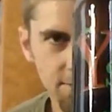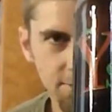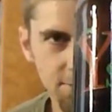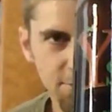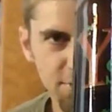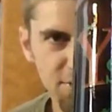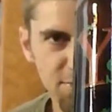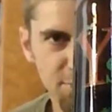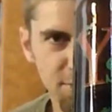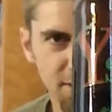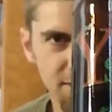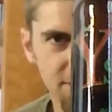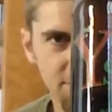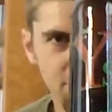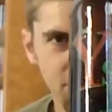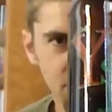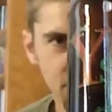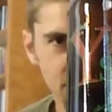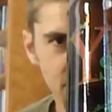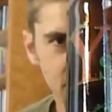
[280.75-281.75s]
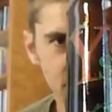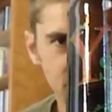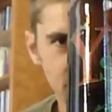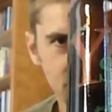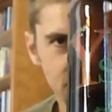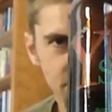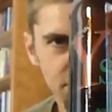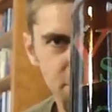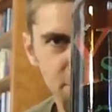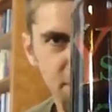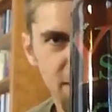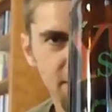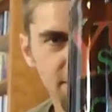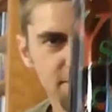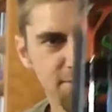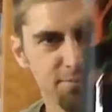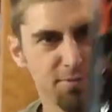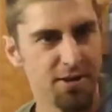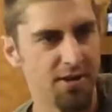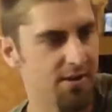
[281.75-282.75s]
YuleSmith, winter edition from
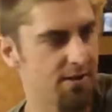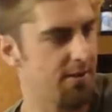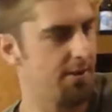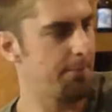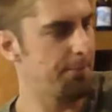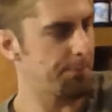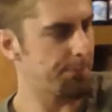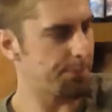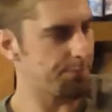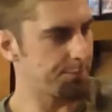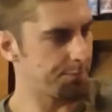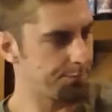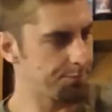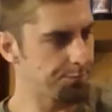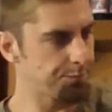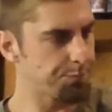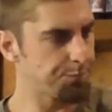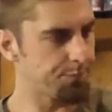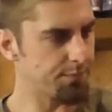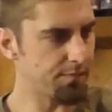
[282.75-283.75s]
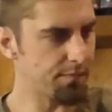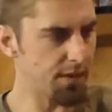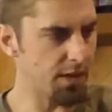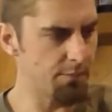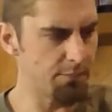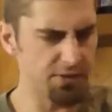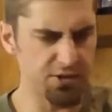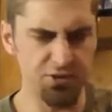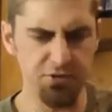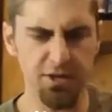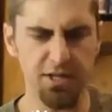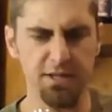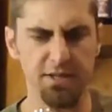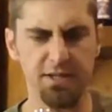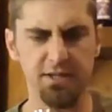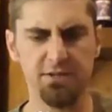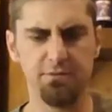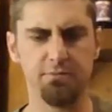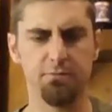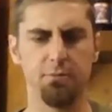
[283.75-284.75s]
AleSmith. Been drinking
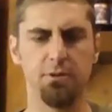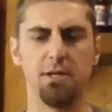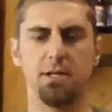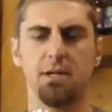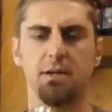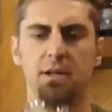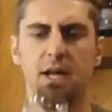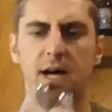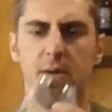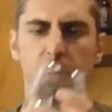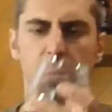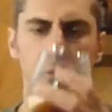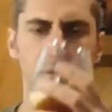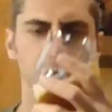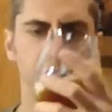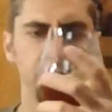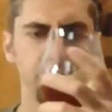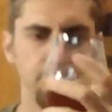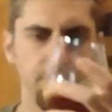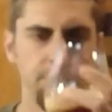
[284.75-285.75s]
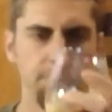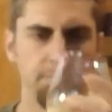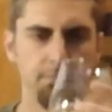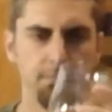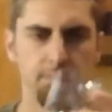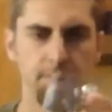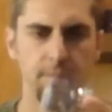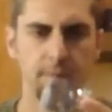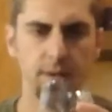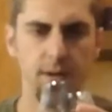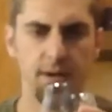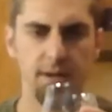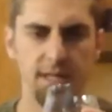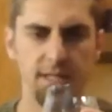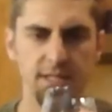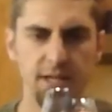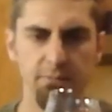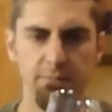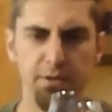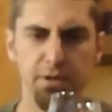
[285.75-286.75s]
this one a lot more.
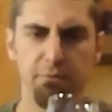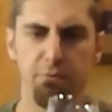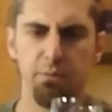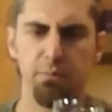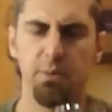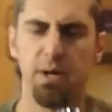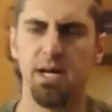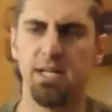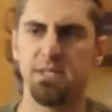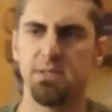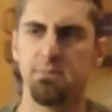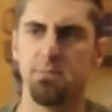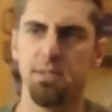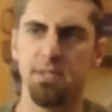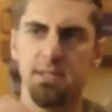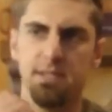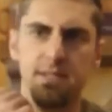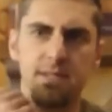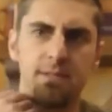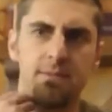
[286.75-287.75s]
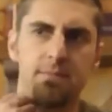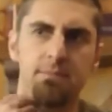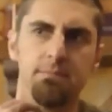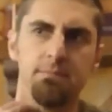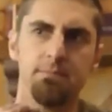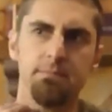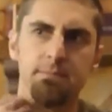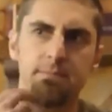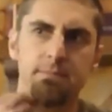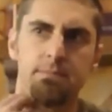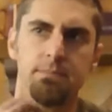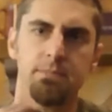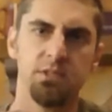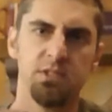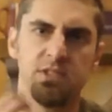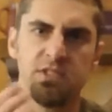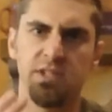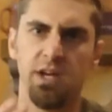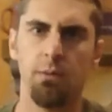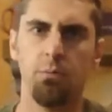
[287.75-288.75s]
It definitely reminds me
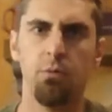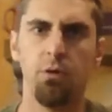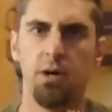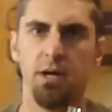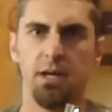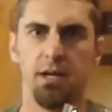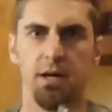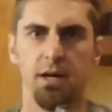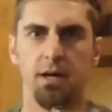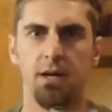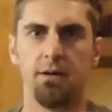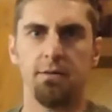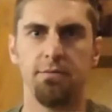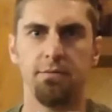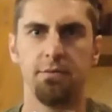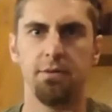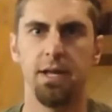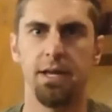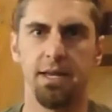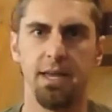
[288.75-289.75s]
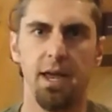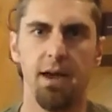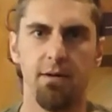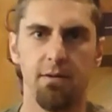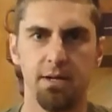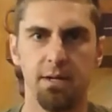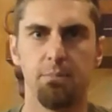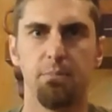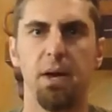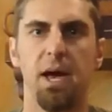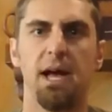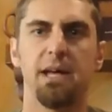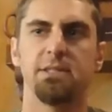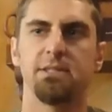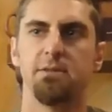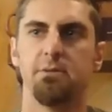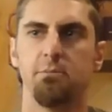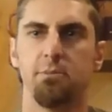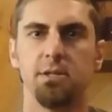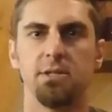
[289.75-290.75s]
somewhat of like Arrogant
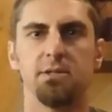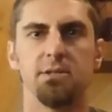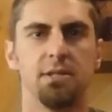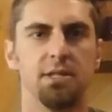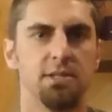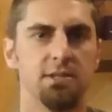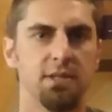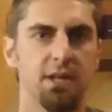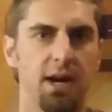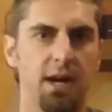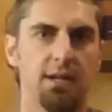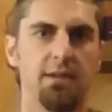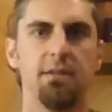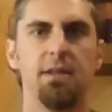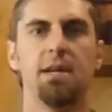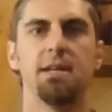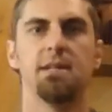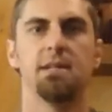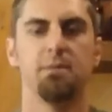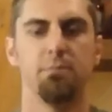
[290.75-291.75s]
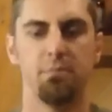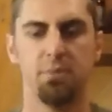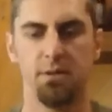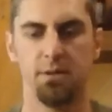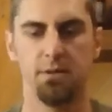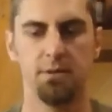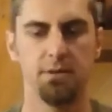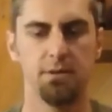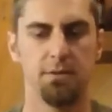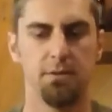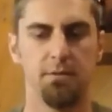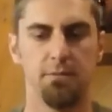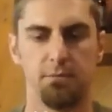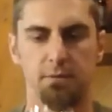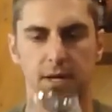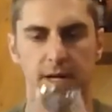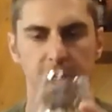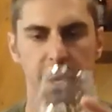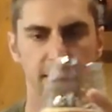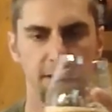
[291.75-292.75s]
Bastard, which is kind of like an Imperial
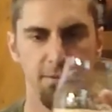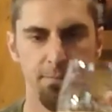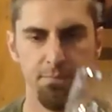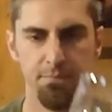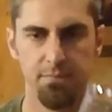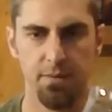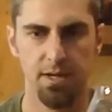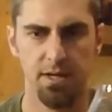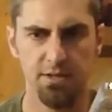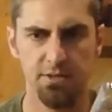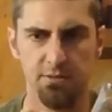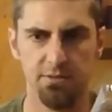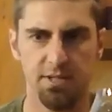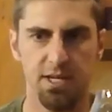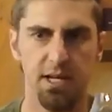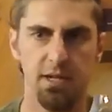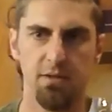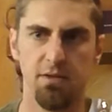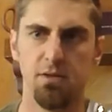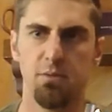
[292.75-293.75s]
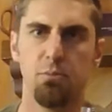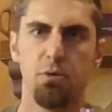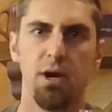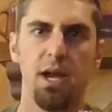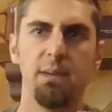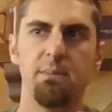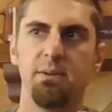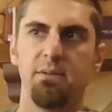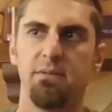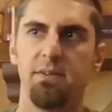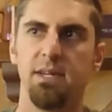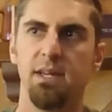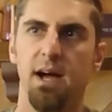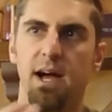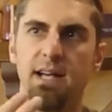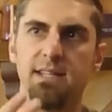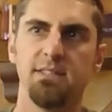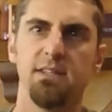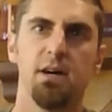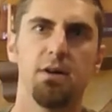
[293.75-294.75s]
Red Ale. This one's got a little more ABV. It
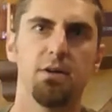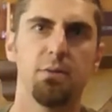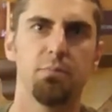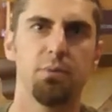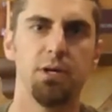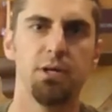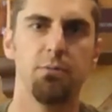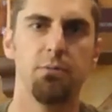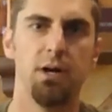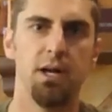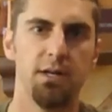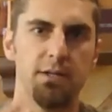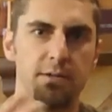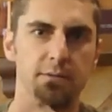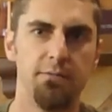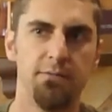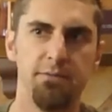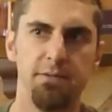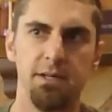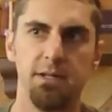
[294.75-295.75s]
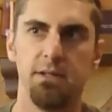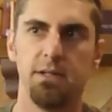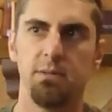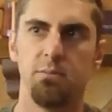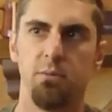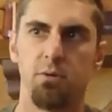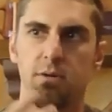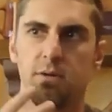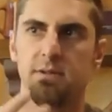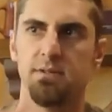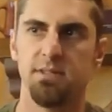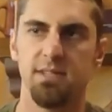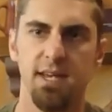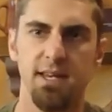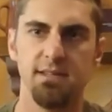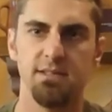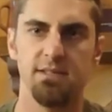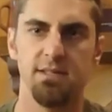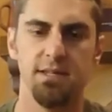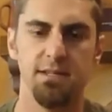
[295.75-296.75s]
hides the alcohol pretty well. You feel it more than
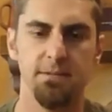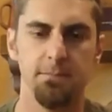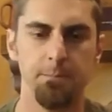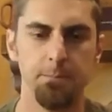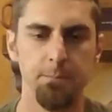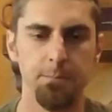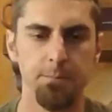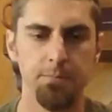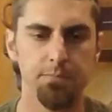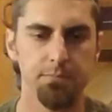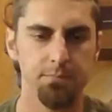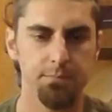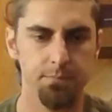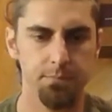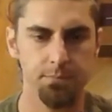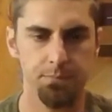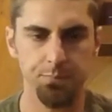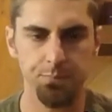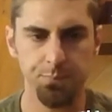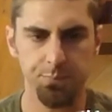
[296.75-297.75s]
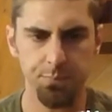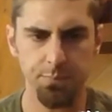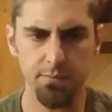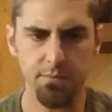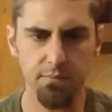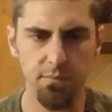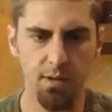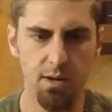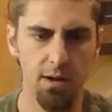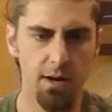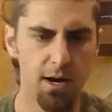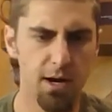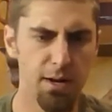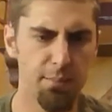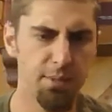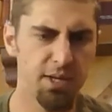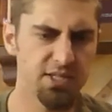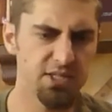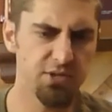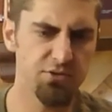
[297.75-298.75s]
taste it.
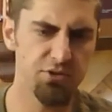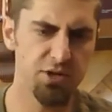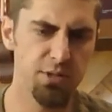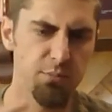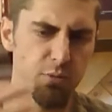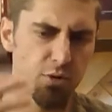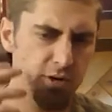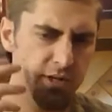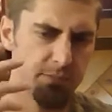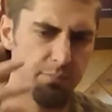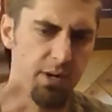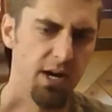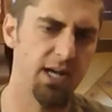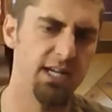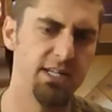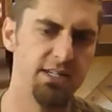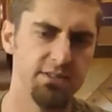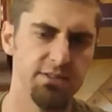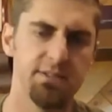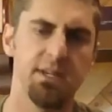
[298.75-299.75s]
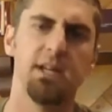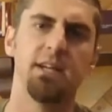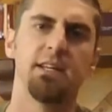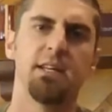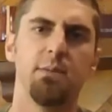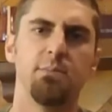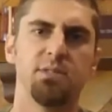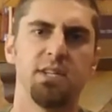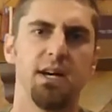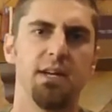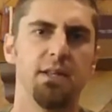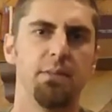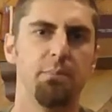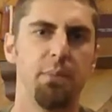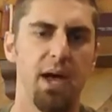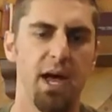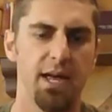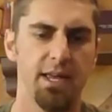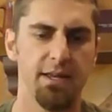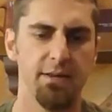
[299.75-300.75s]
As I drink more, the pininess kind of comes out in the
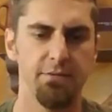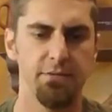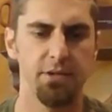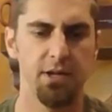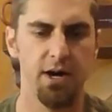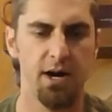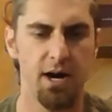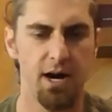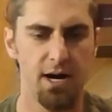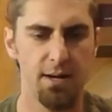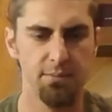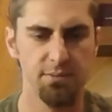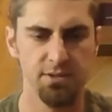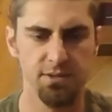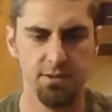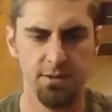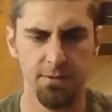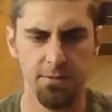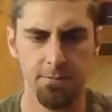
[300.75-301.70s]
back end for the hops.